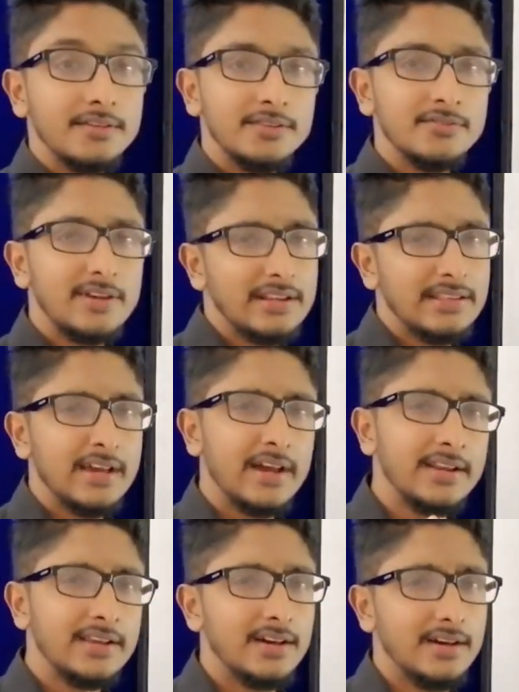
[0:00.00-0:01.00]
you get the
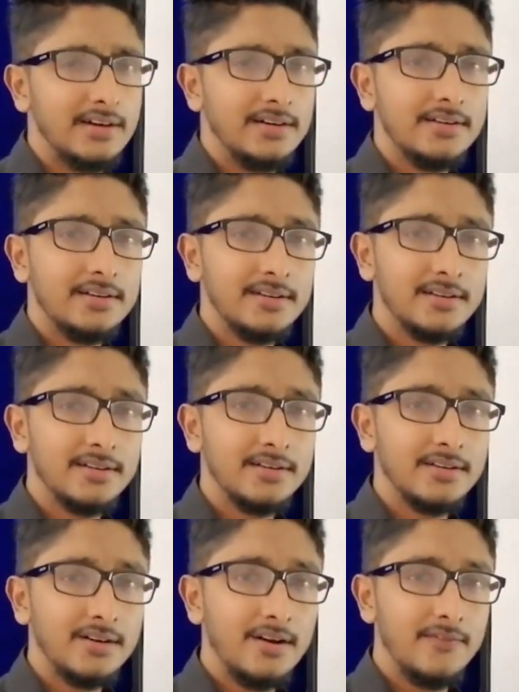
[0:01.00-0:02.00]
idea
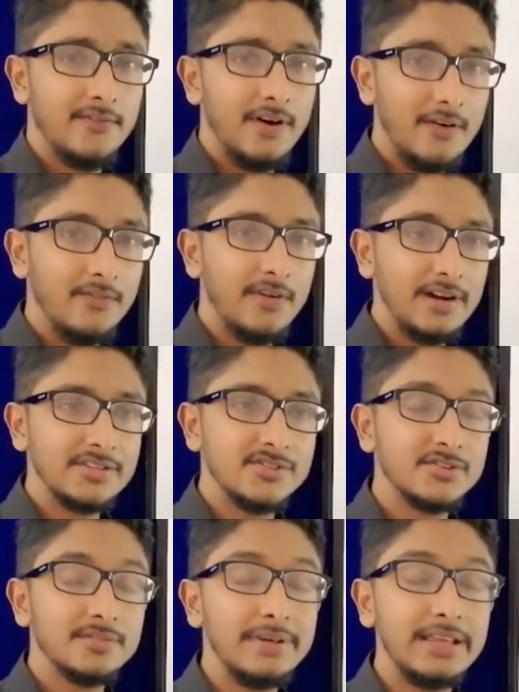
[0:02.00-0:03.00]
of what
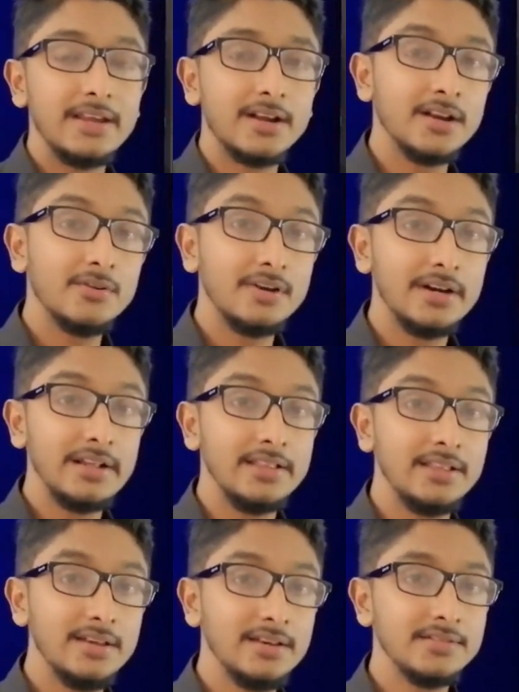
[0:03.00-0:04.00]
should be included in
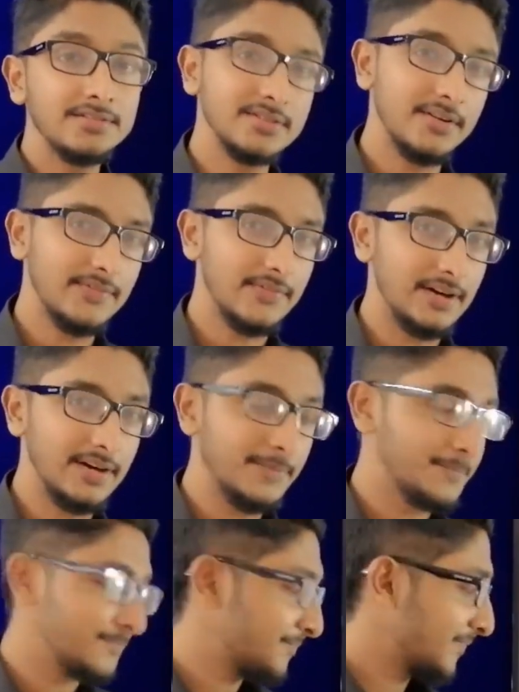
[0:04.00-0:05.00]
the software,
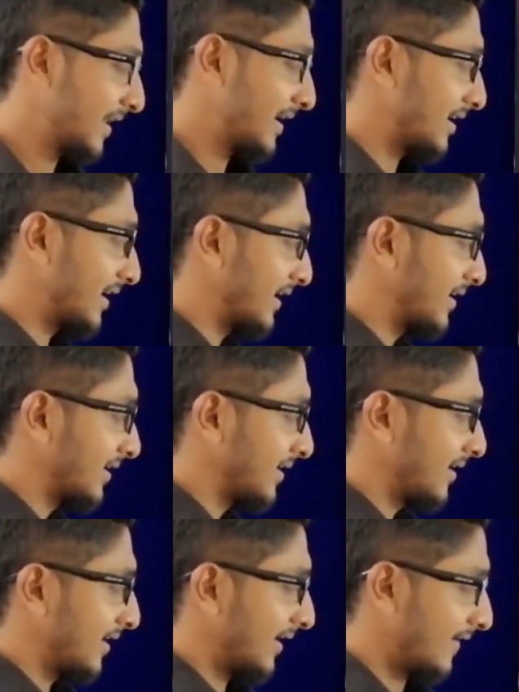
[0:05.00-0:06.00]
right?
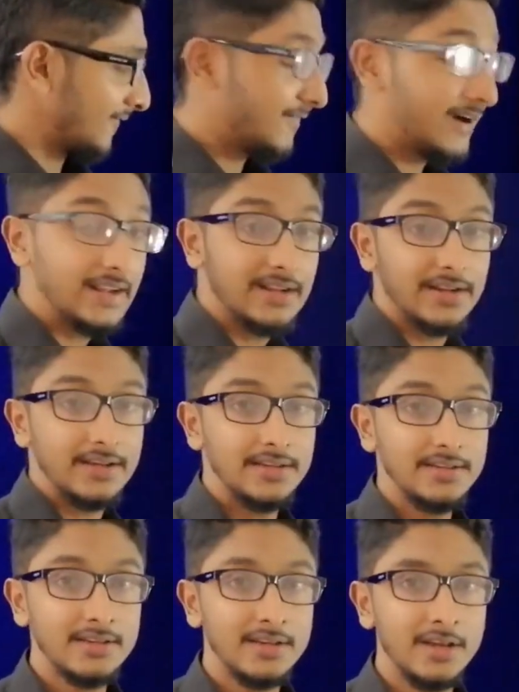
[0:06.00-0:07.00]
And
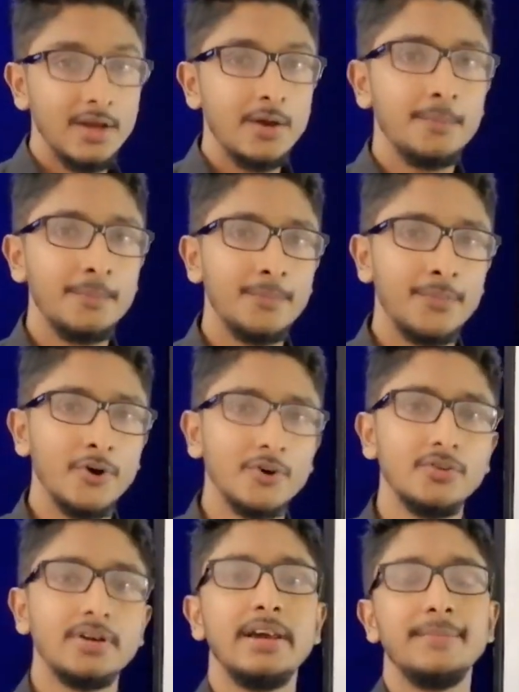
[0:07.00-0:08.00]
finally,
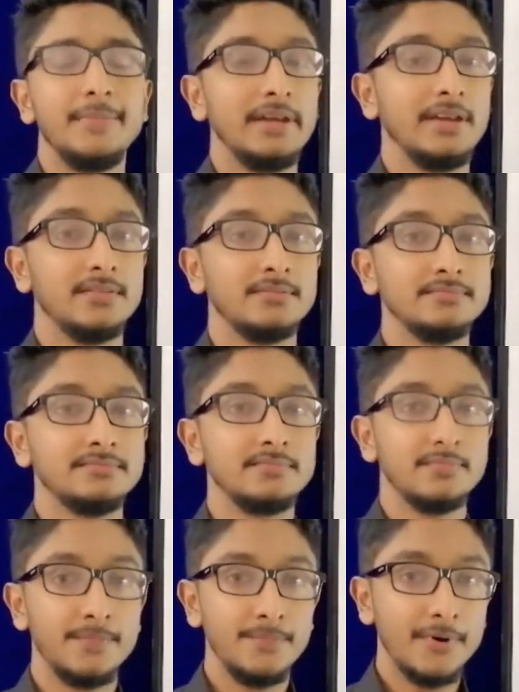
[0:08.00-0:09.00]
prototyping.
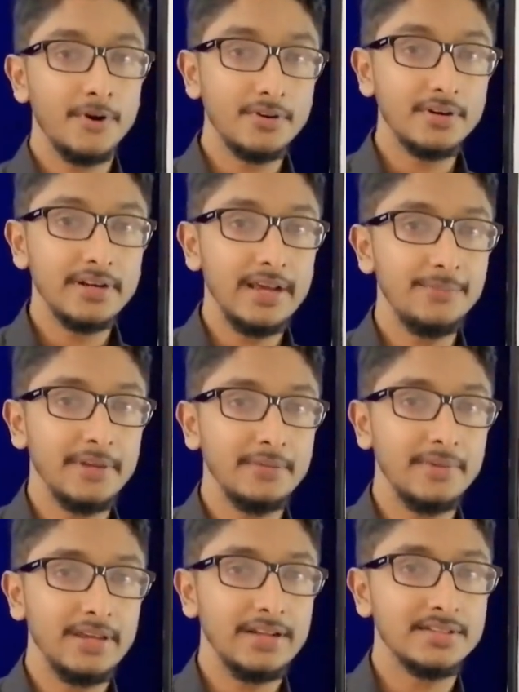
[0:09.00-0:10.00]
Prototyping
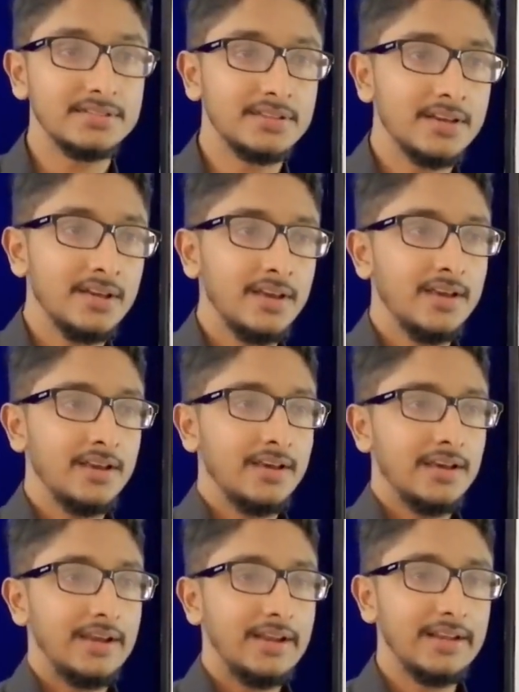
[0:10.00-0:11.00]
means
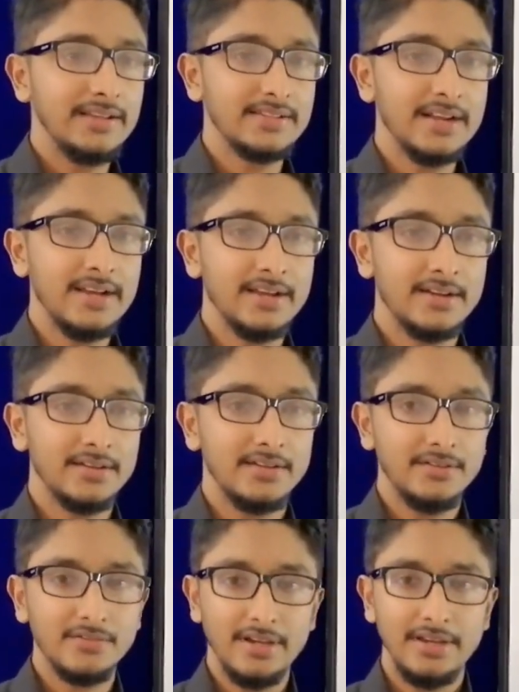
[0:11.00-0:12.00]
it is like,
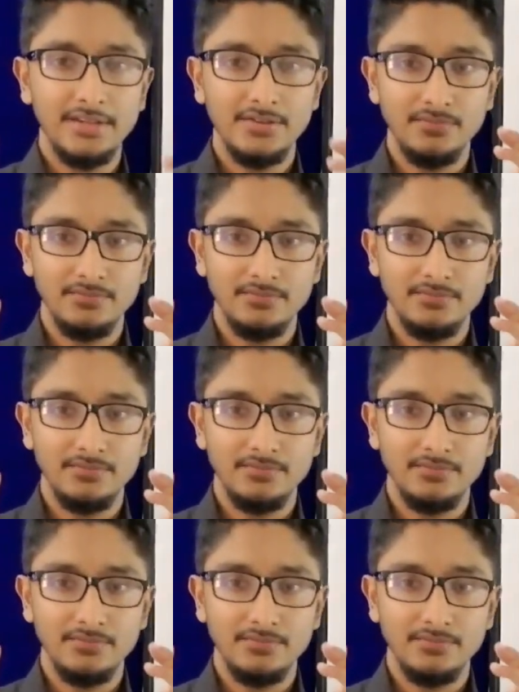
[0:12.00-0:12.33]
okay,